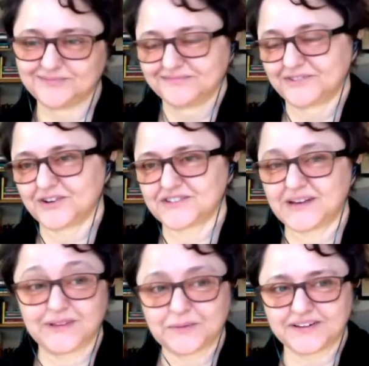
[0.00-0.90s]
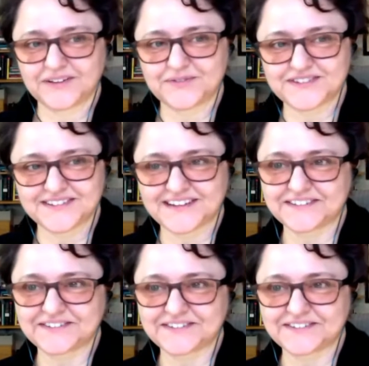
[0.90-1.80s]
For example, I would love to see that
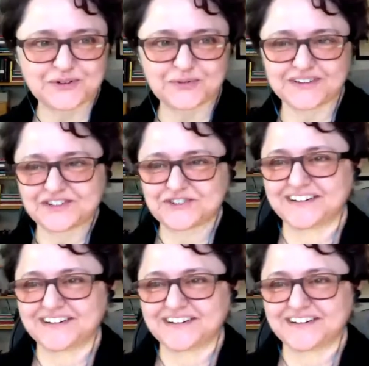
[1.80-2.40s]
doc if you want to share.